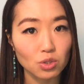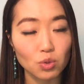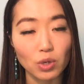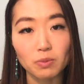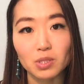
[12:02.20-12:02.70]
a
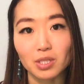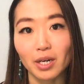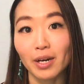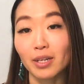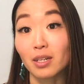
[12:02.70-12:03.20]
new
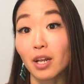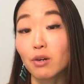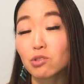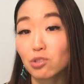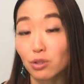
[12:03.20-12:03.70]
website,
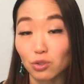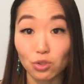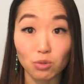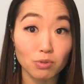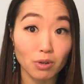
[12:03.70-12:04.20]
launching a
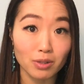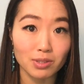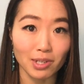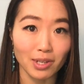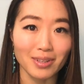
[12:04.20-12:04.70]
new
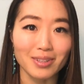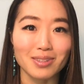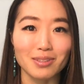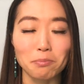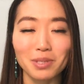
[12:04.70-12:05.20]

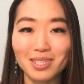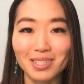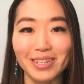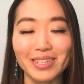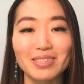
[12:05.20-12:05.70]
project, a
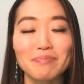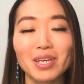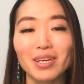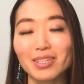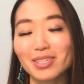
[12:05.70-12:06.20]
business,
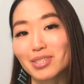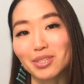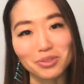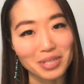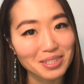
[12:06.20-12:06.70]
it is a
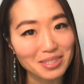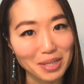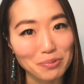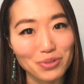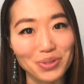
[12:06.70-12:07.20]
great
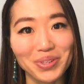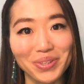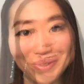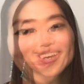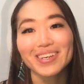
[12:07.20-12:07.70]
time for
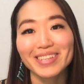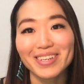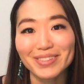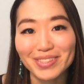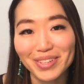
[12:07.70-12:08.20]
you.
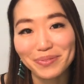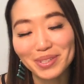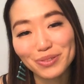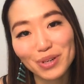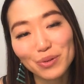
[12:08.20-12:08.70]
Thanks so
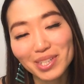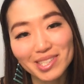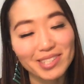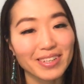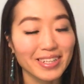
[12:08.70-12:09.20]
much for
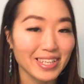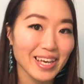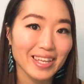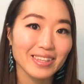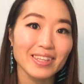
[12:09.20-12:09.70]
watching
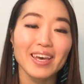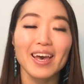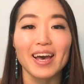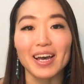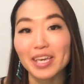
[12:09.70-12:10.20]
again.
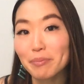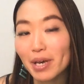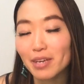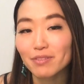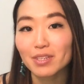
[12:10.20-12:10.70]
I am
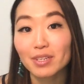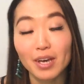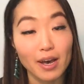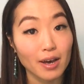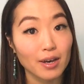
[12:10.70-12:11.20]
having
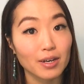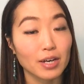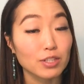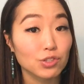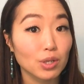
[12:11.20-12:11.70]

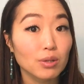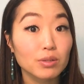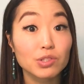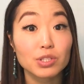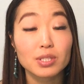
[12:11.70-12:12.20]
an
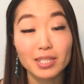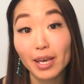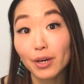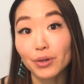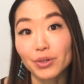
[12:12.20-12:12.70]
astrology
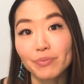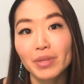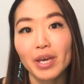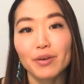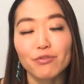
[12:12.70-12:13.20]
sale
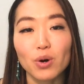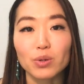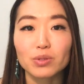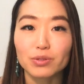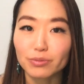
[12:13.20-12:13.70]
for